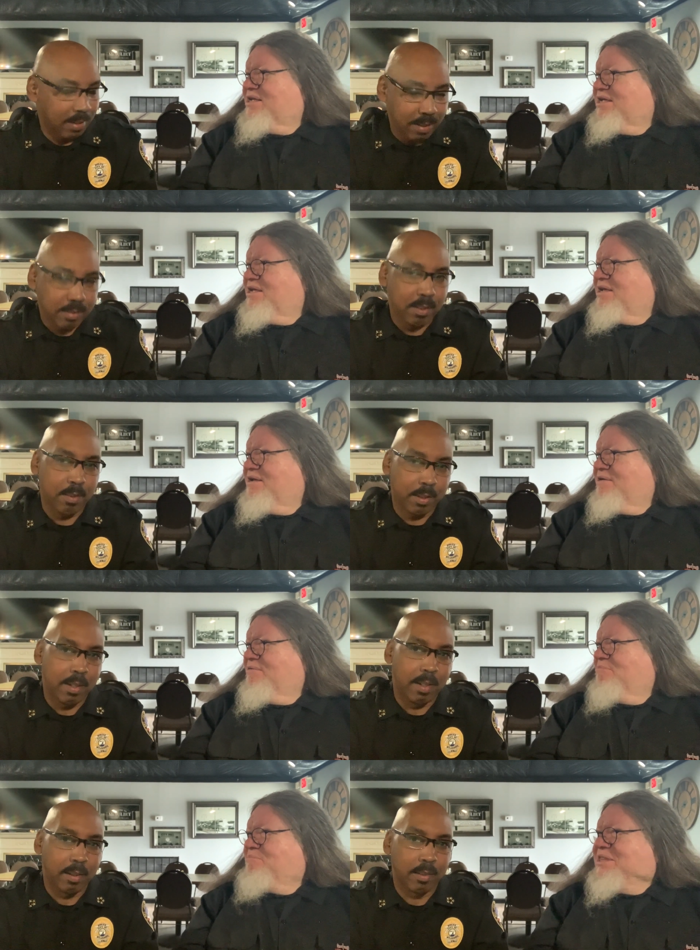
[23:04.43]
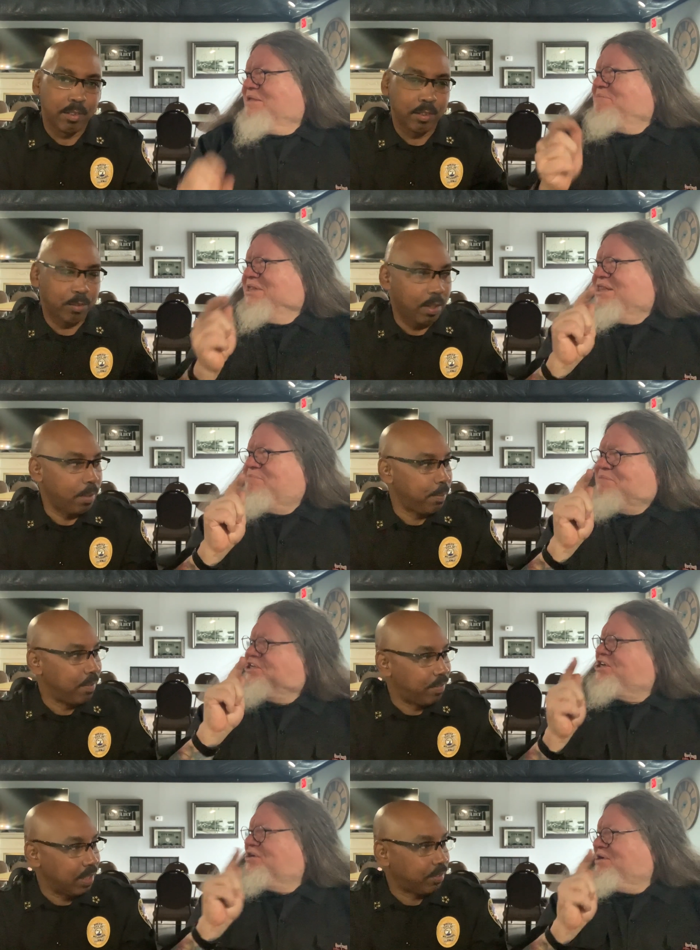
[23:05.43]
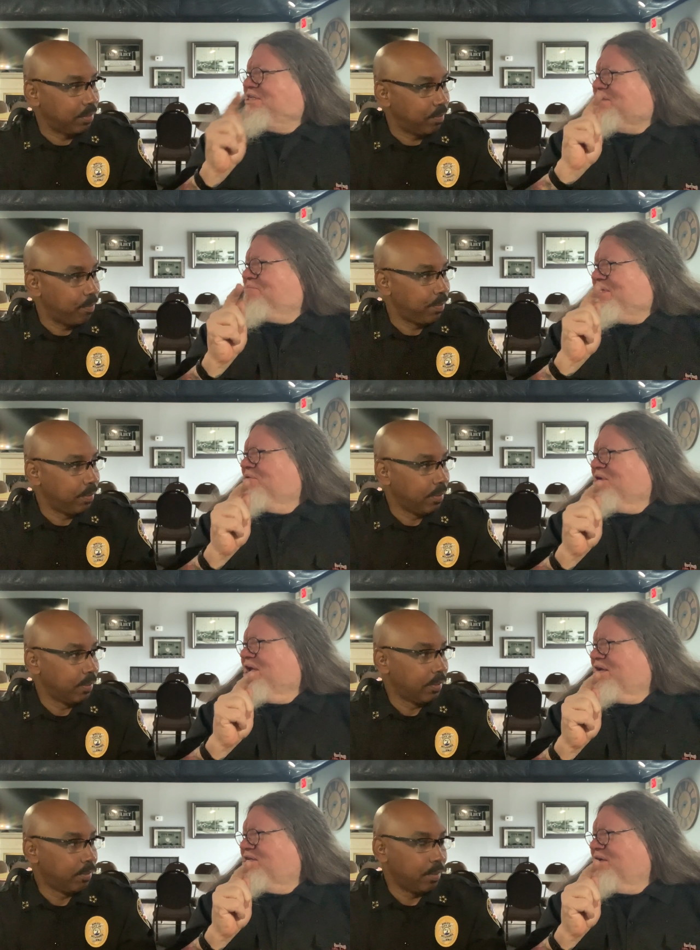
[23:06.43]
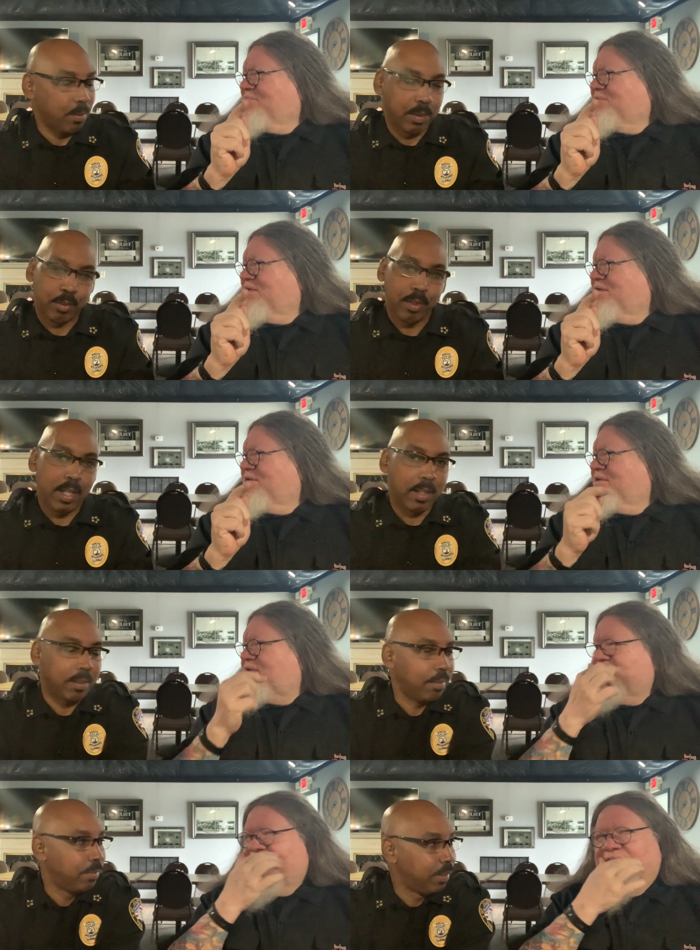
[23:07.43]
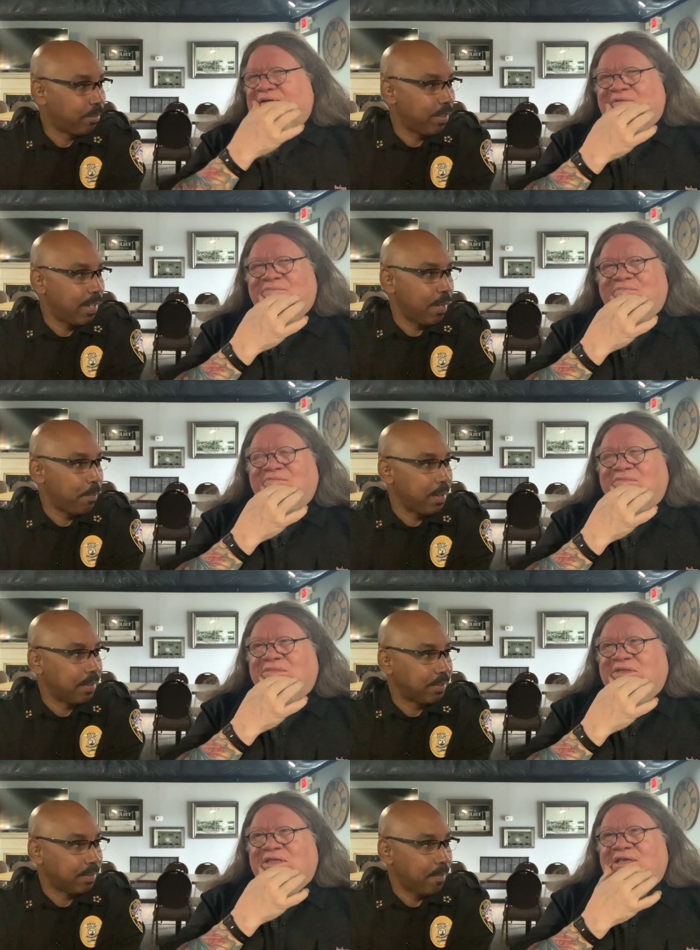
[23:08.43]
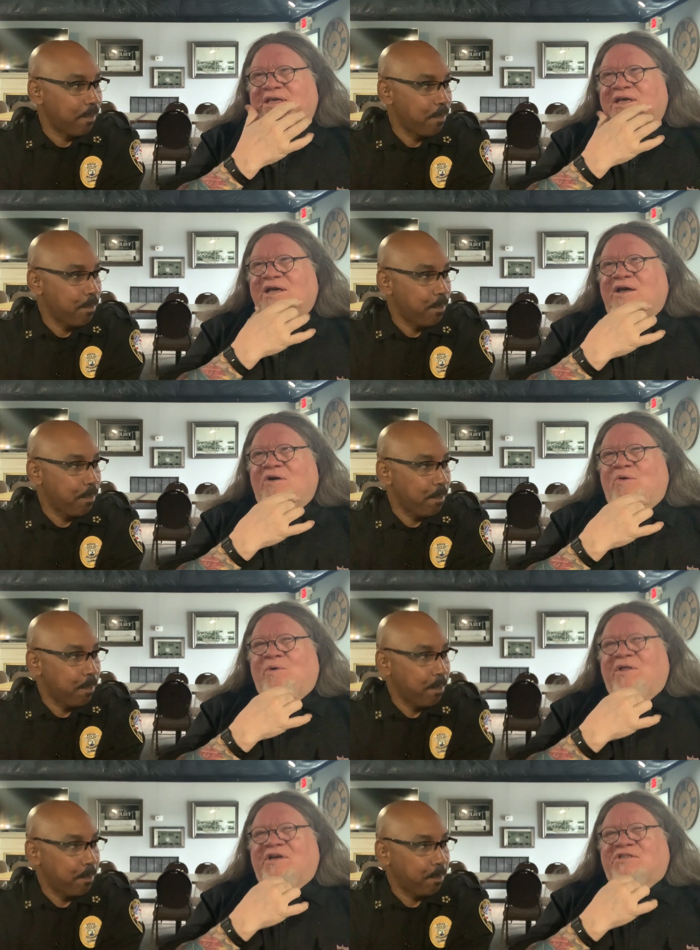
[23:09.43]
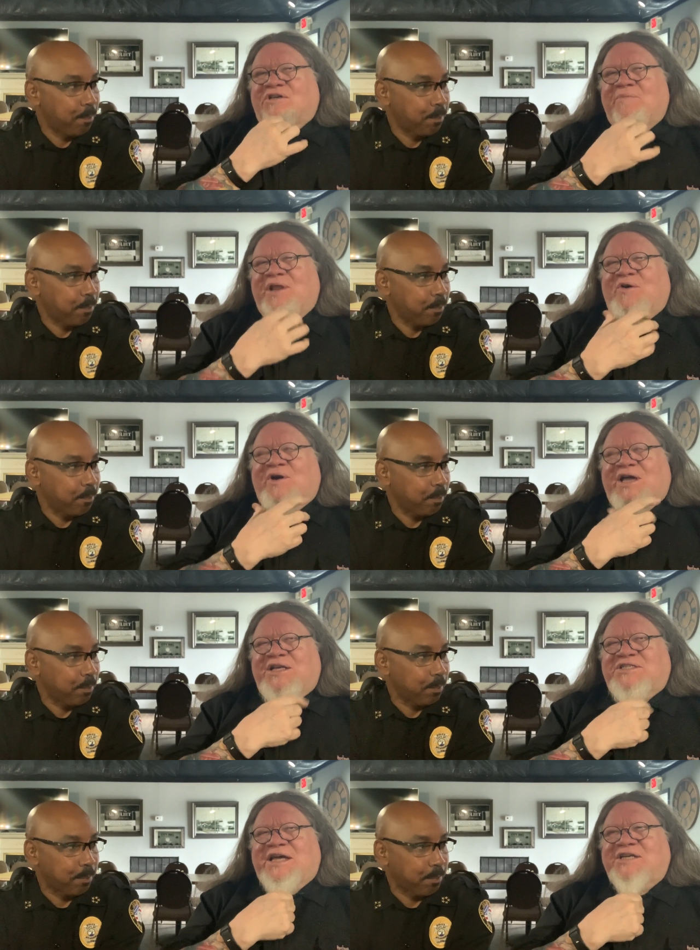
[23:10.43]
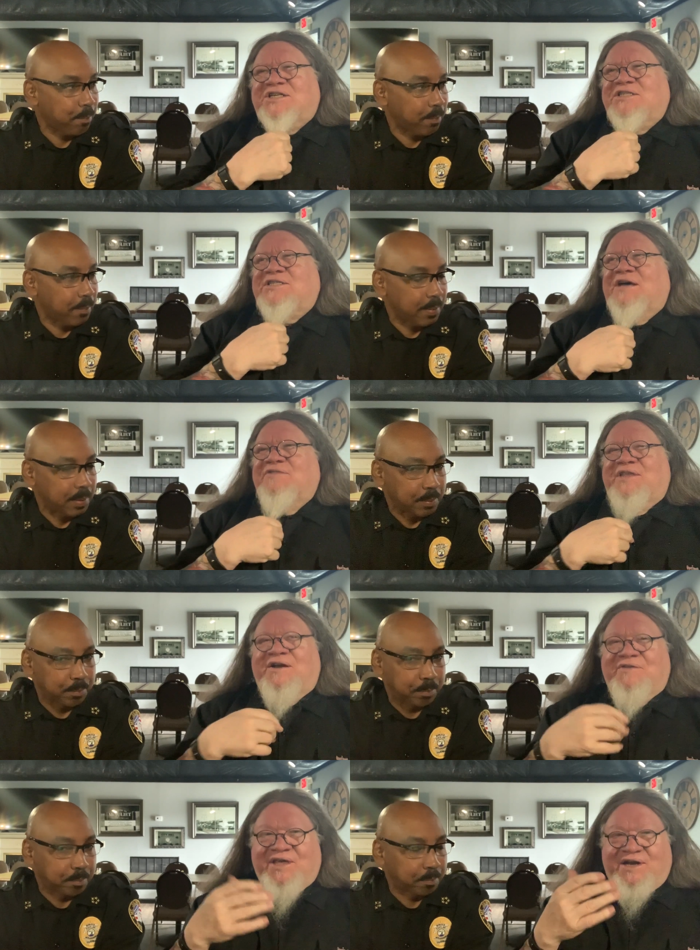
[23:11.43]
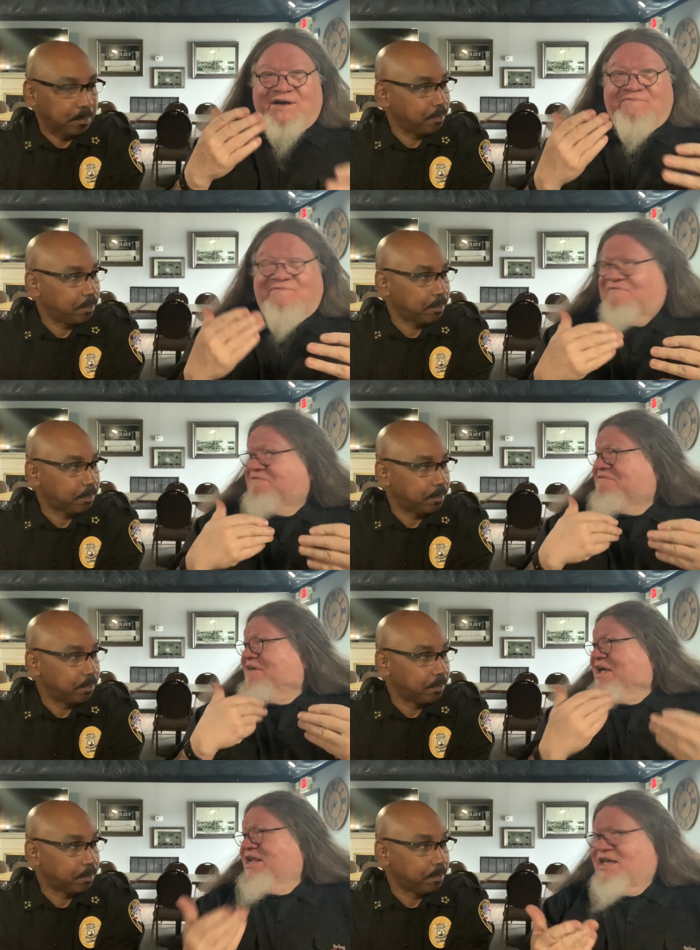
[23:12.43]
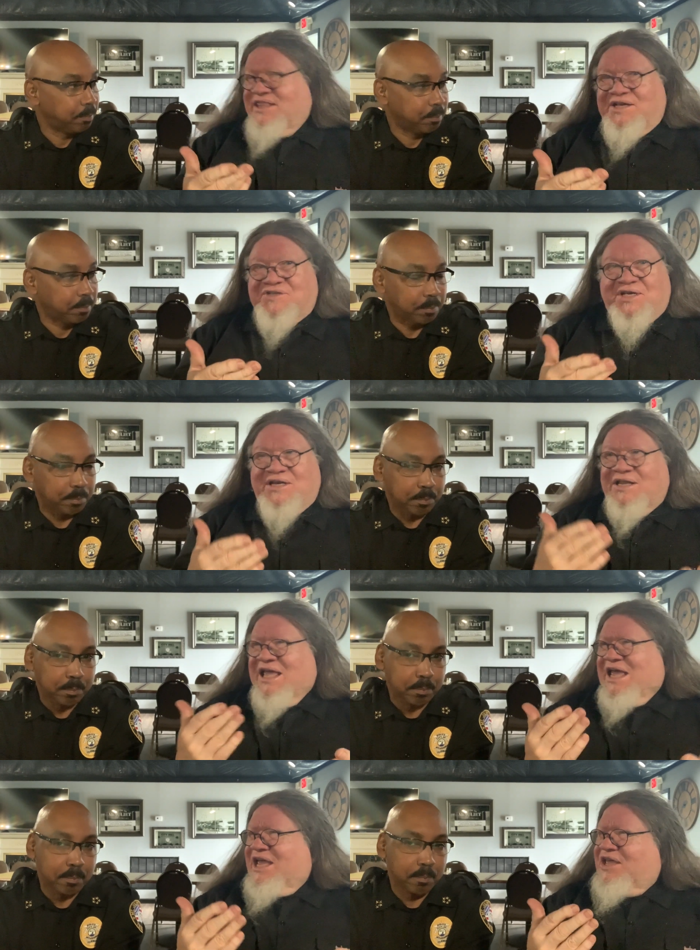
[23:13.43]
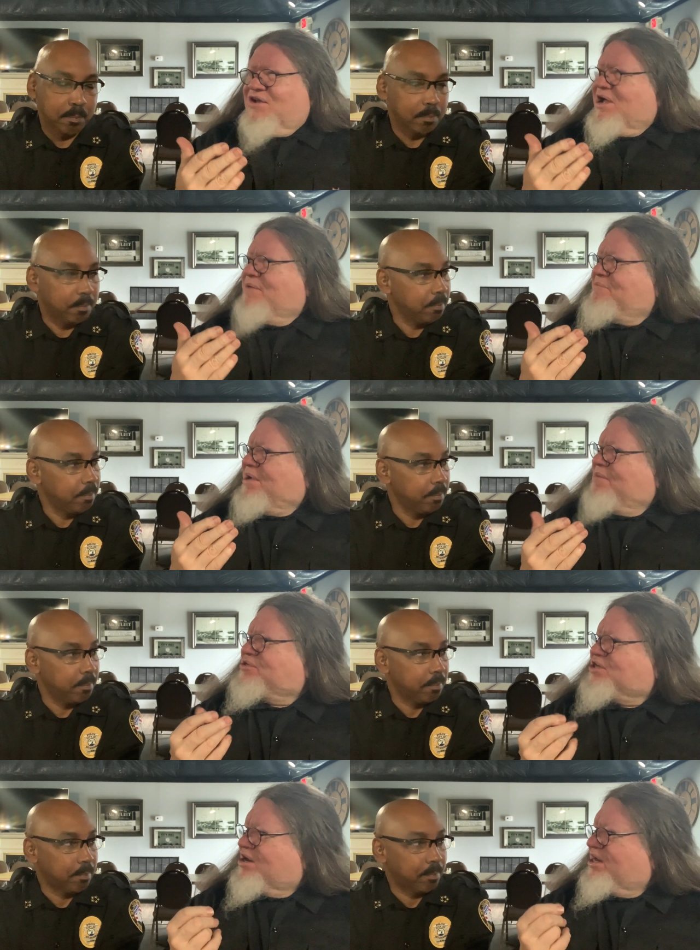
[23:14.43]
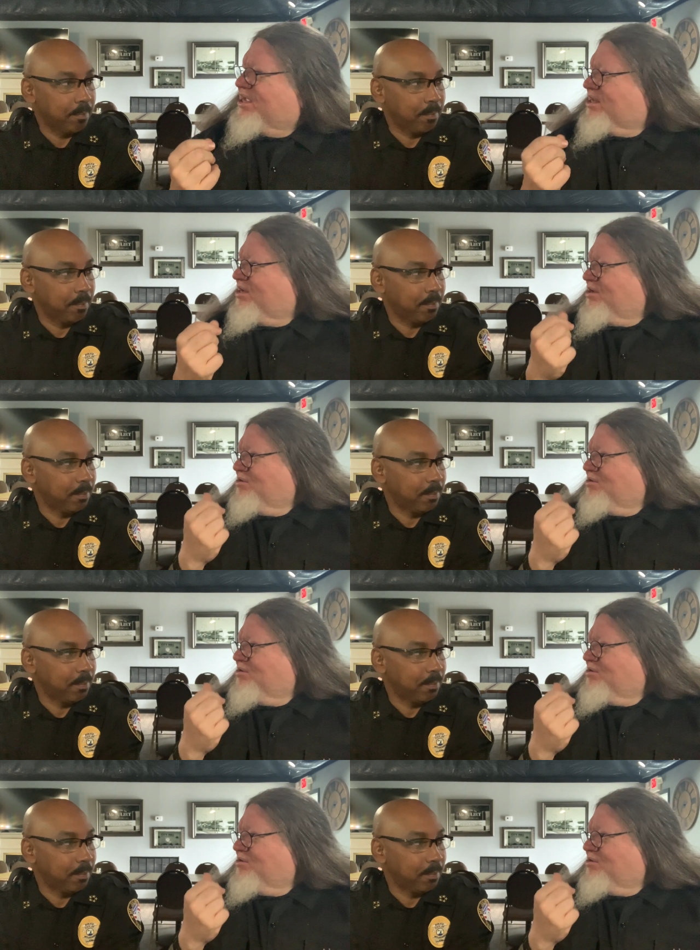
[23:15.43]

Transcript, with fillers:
Speaker 1: That's all God. But, They're just but, trying to be but a you're doing something right, James. We're trying. Yeah. We're trying our best.
Speaker 2: Well, there's so many organizations out there that are fighting this, and you know, I'm I'm starting a new